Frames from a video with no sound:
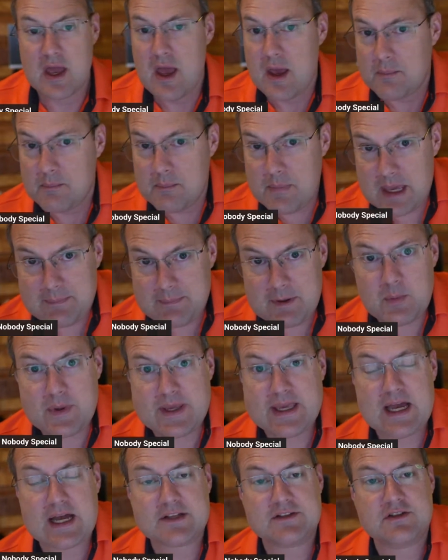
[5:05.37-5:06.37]
Maybe we
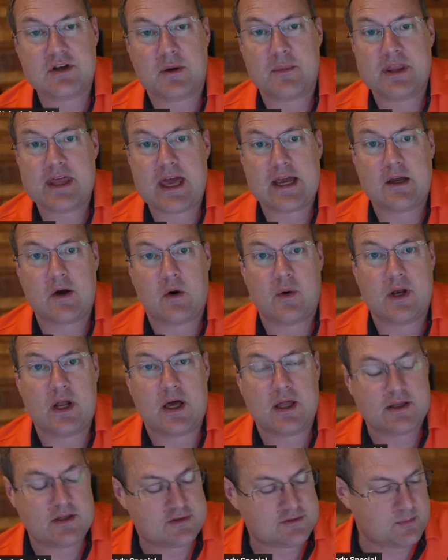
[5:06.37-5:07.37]
got some of that going
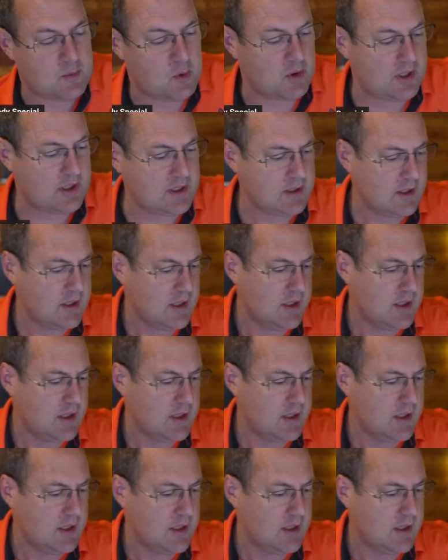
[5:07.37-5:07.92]
on this morning.